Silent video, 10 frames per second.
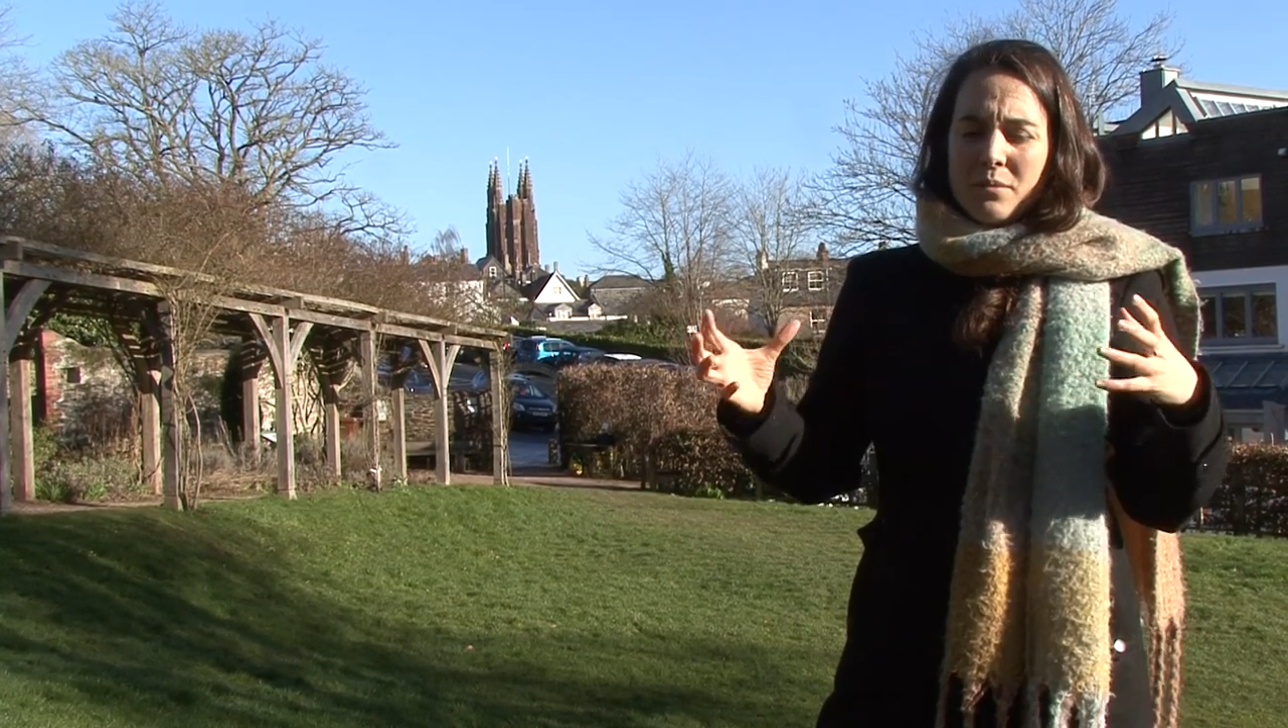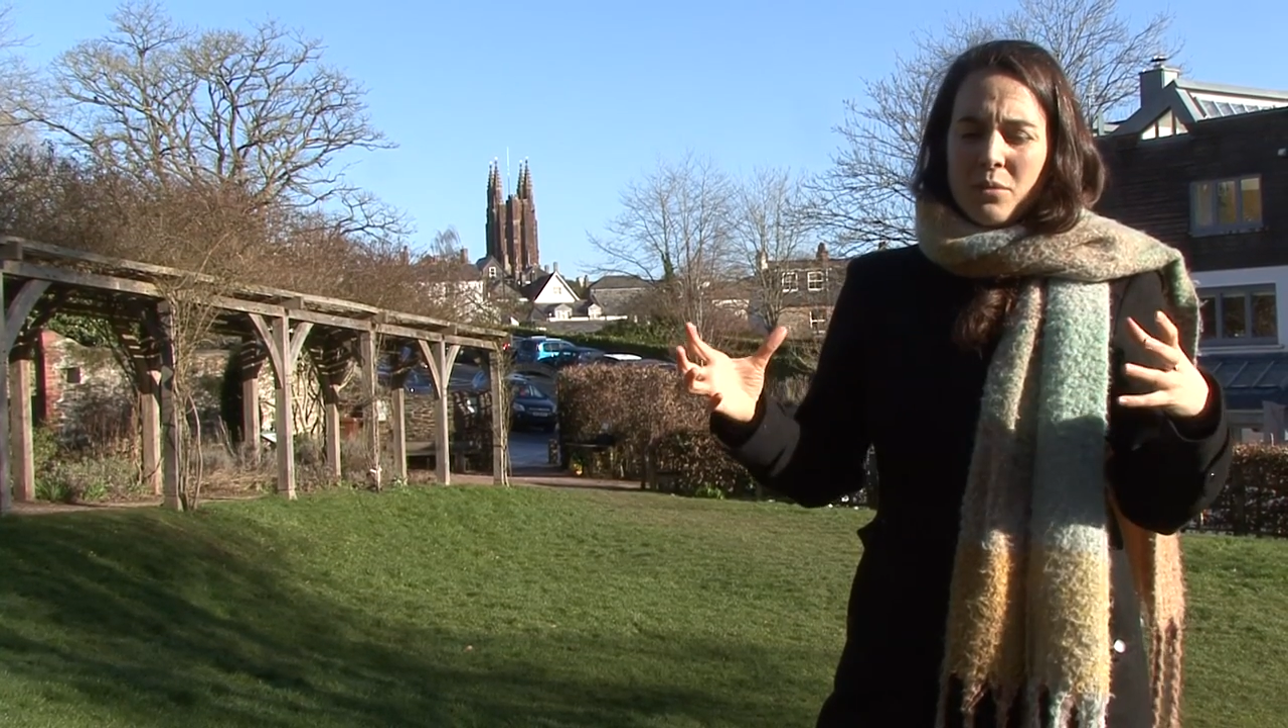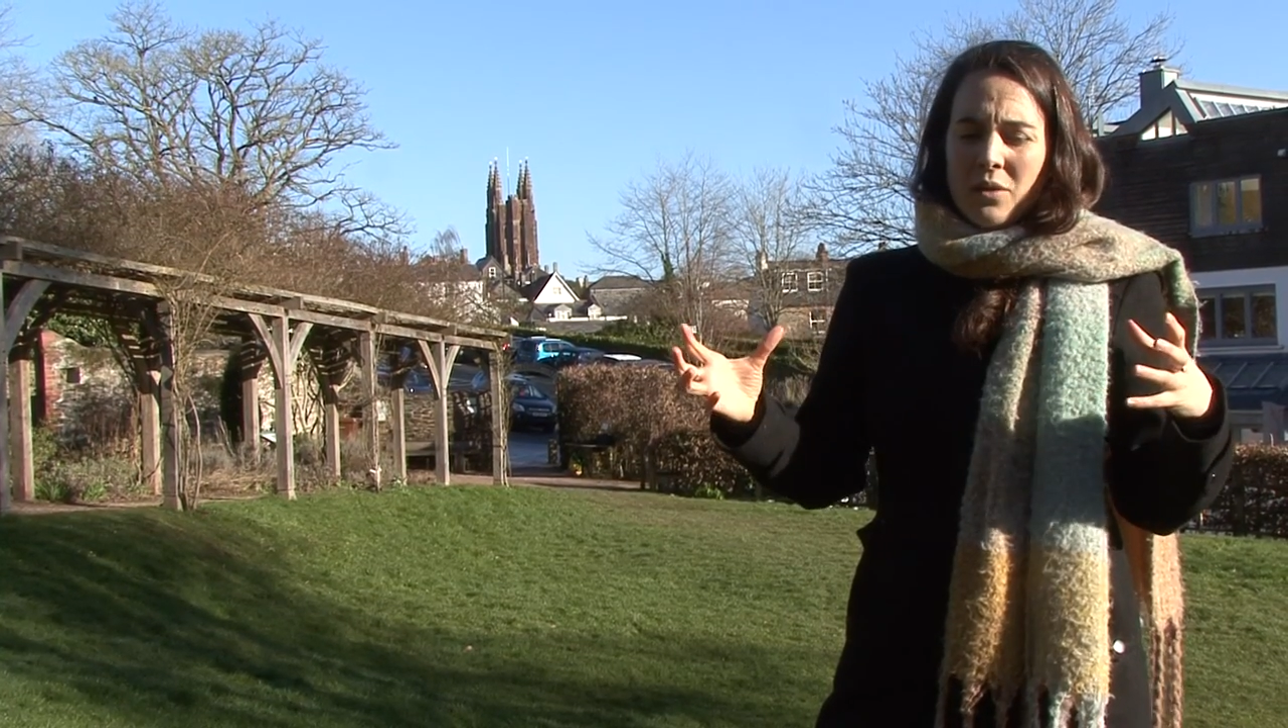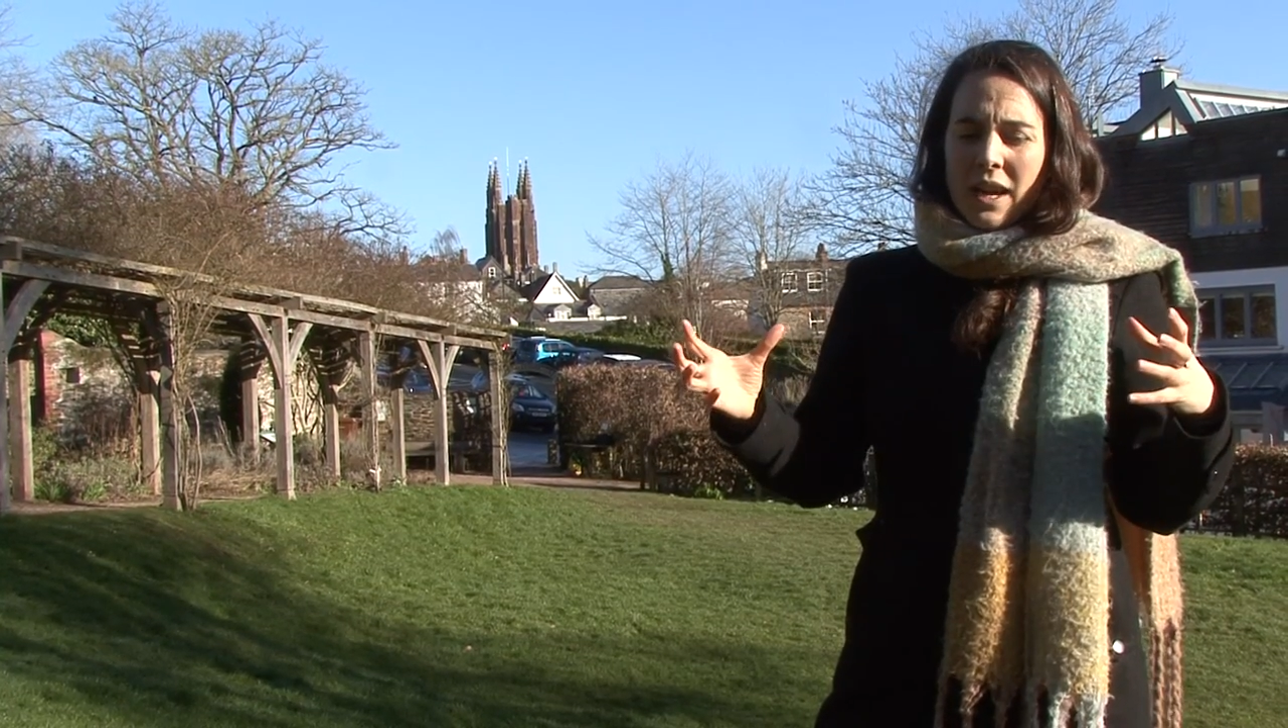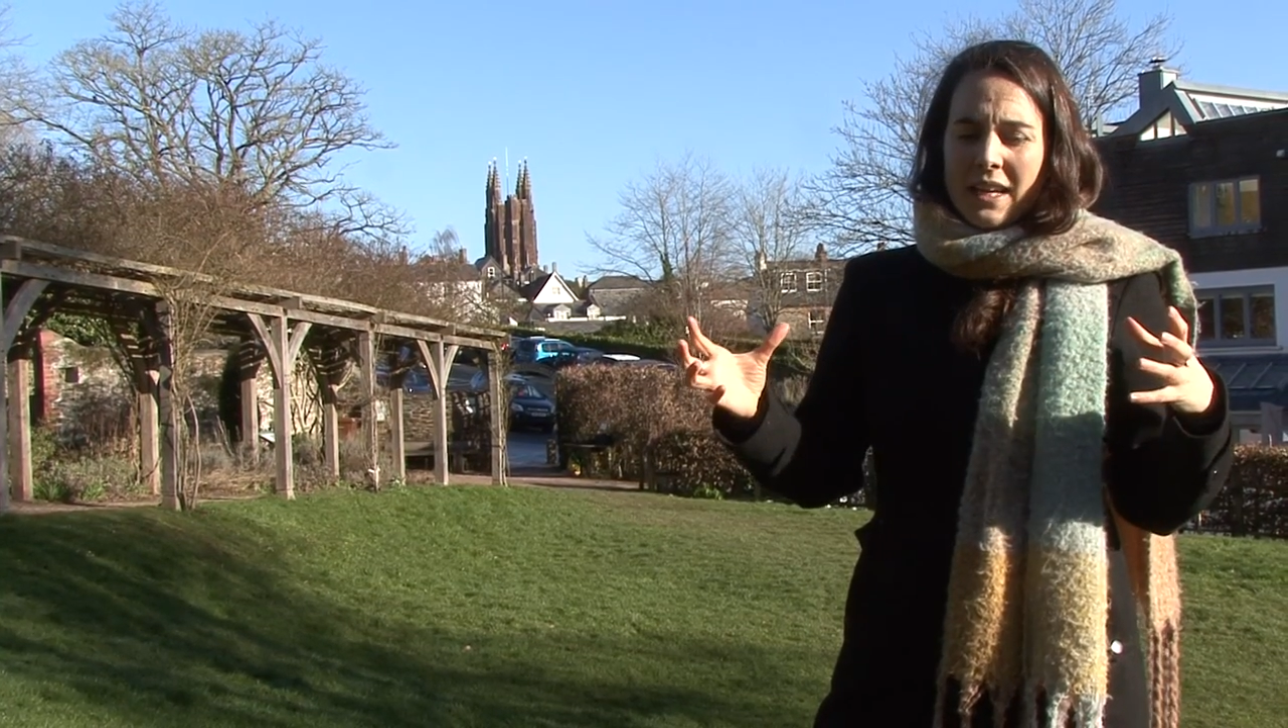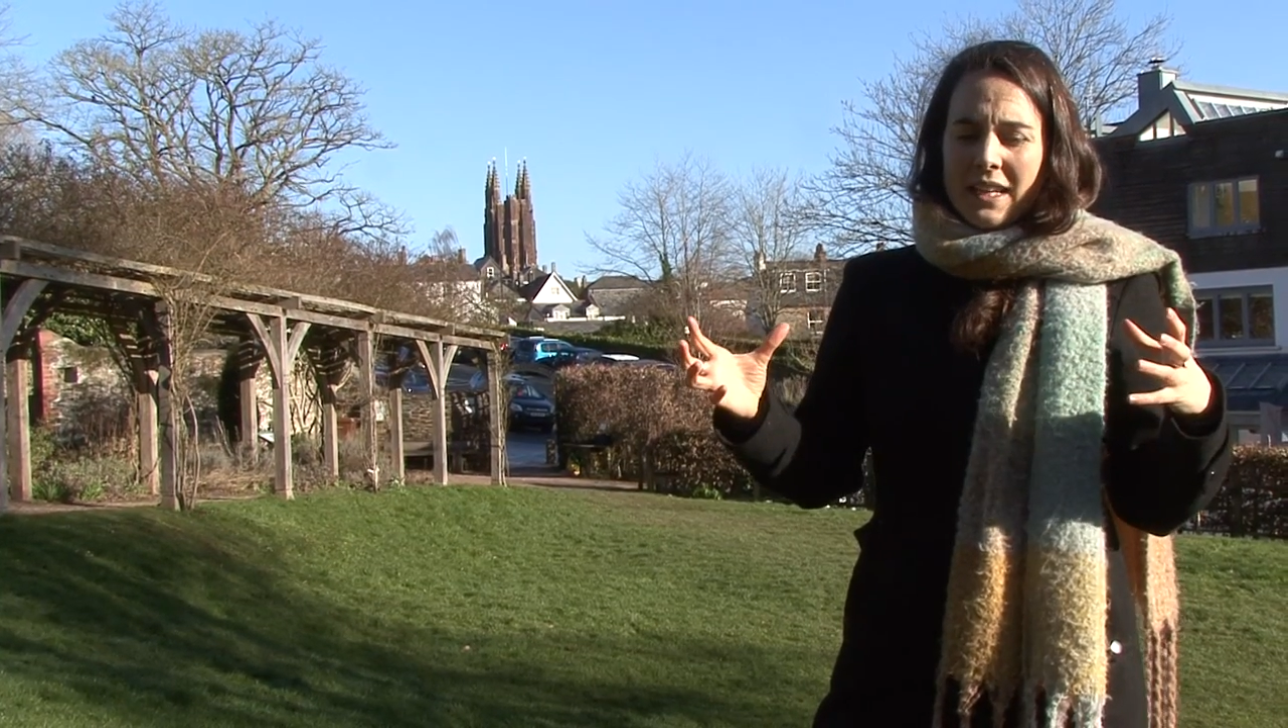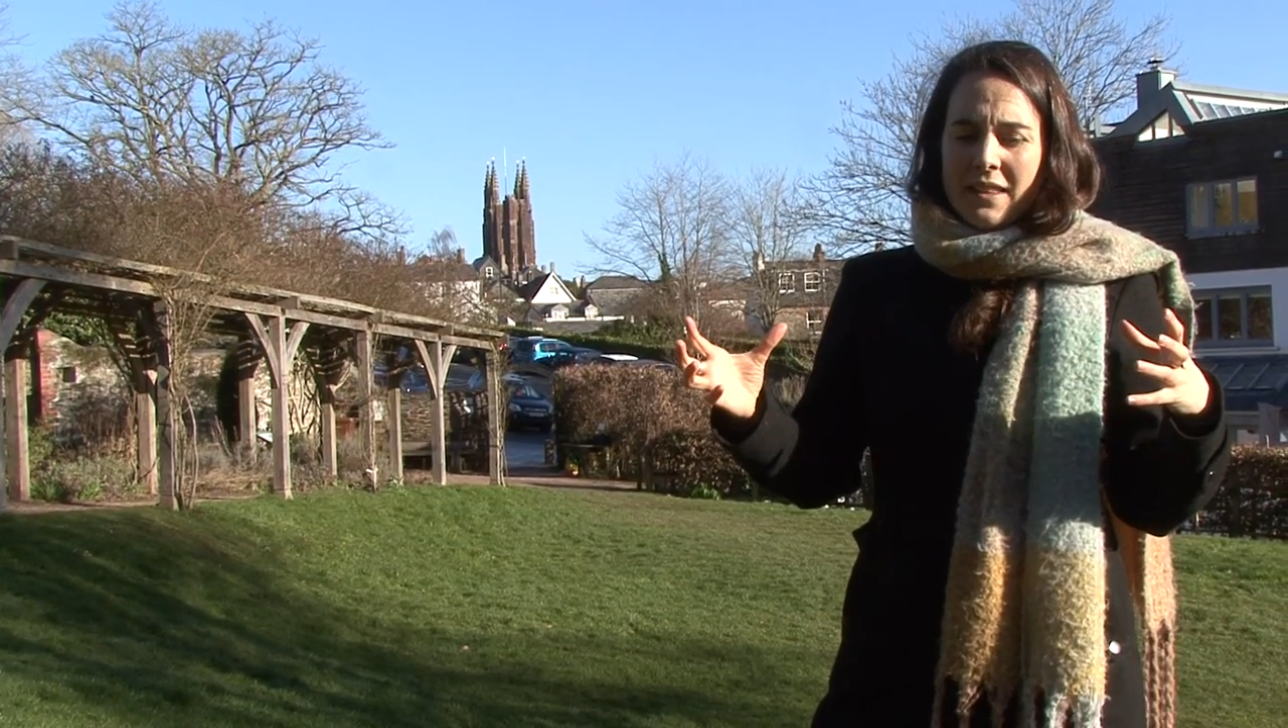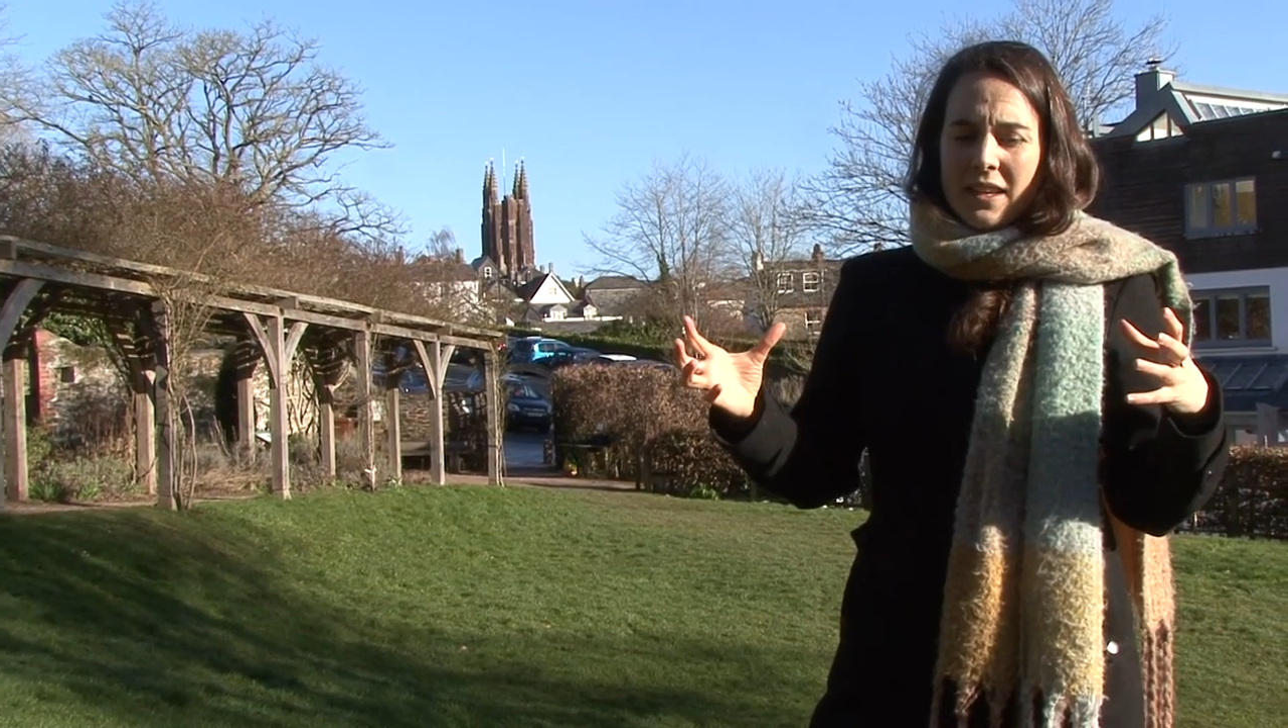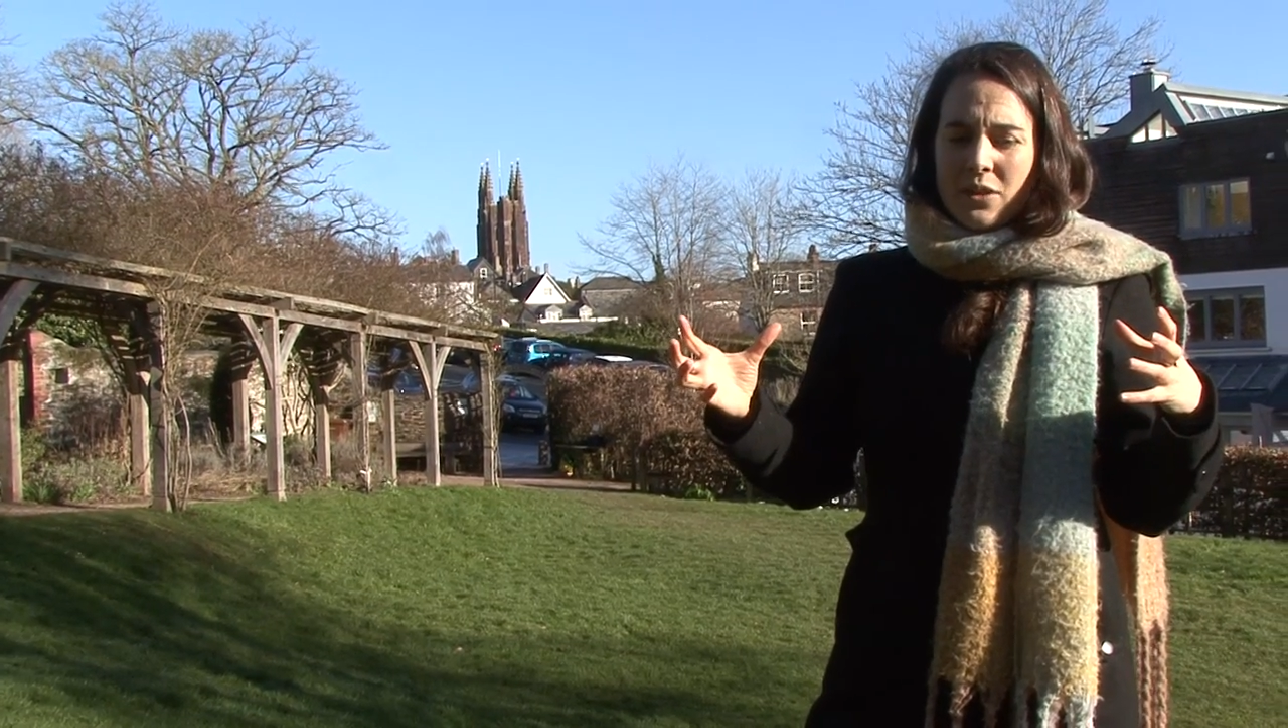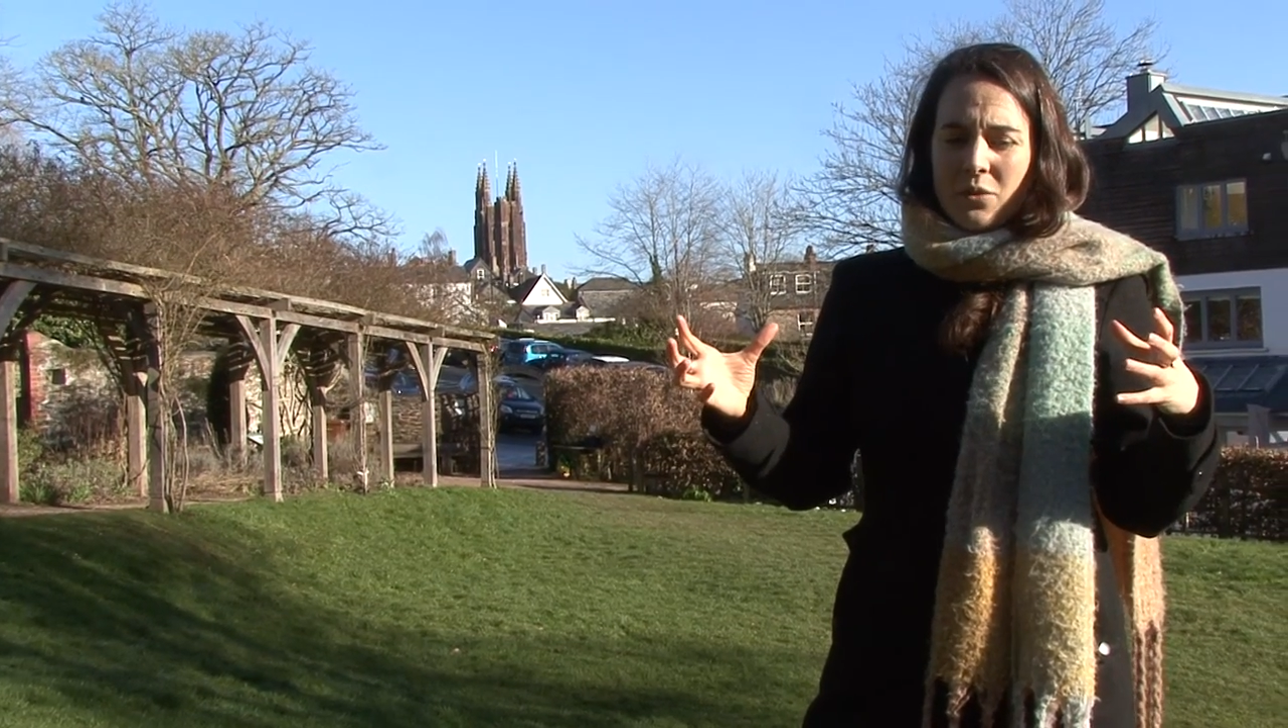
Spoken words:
more likely that